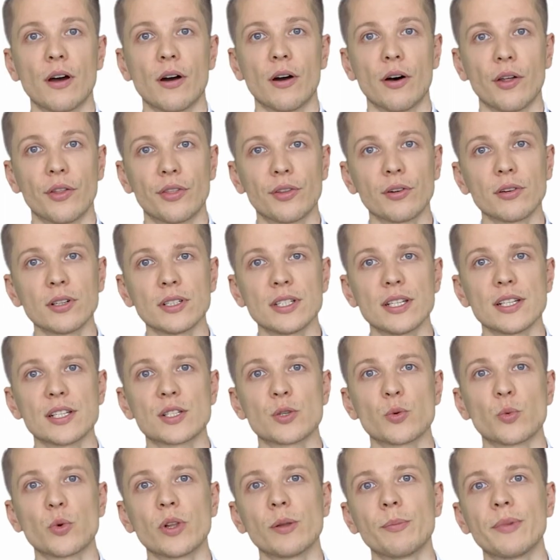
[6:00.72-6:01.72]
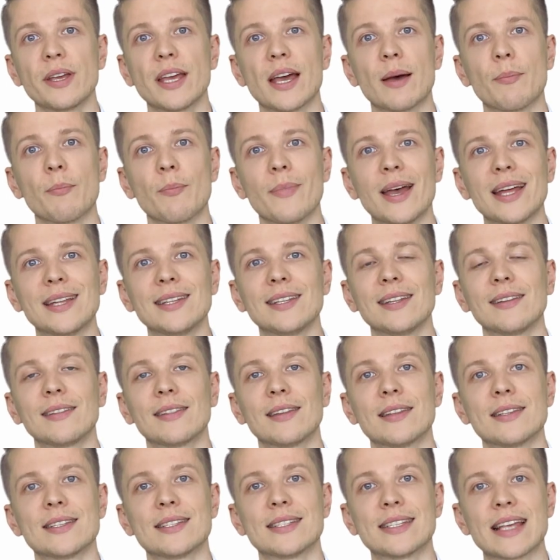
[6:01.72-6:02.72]
Authorities will be amending
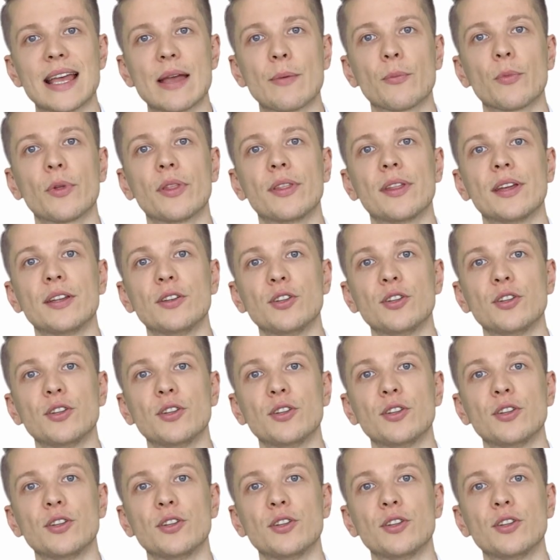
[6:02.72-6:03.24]
the same with the